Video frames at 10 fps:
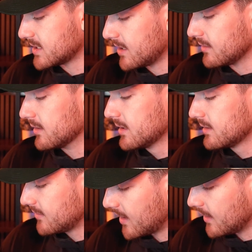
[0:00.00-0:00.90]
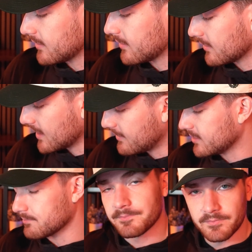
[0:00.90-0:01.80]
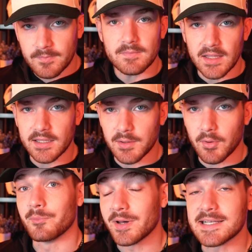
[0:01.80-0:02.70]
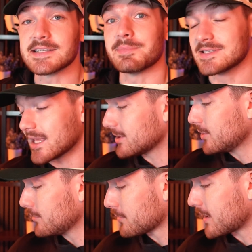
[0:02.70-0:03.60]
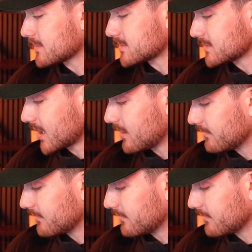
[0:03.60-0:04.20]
10, 11, you get the point. But as I've been telling you throughout this entire